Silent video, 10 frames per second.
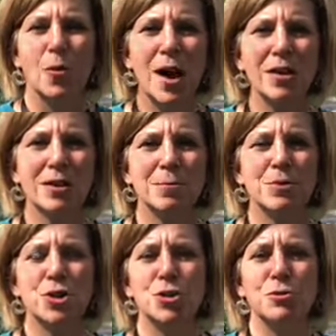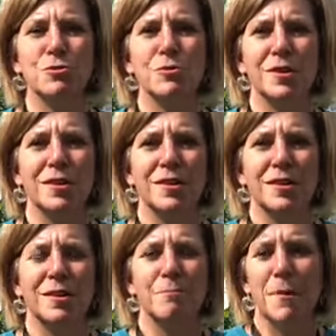Welcome to
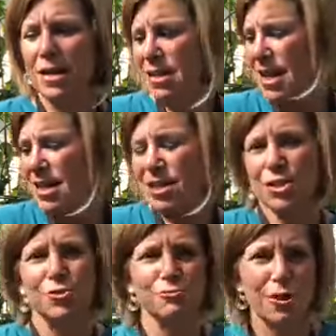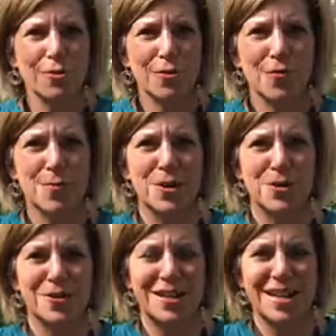Monday's Growth from
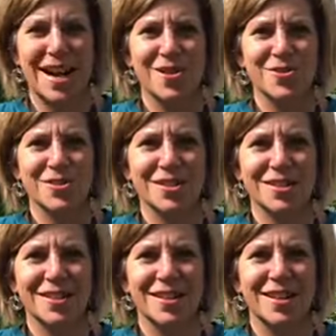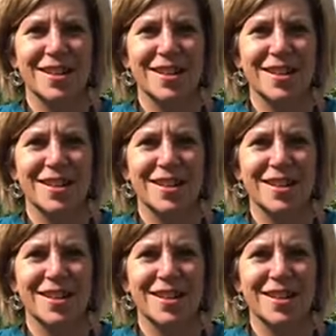the Greenhouse.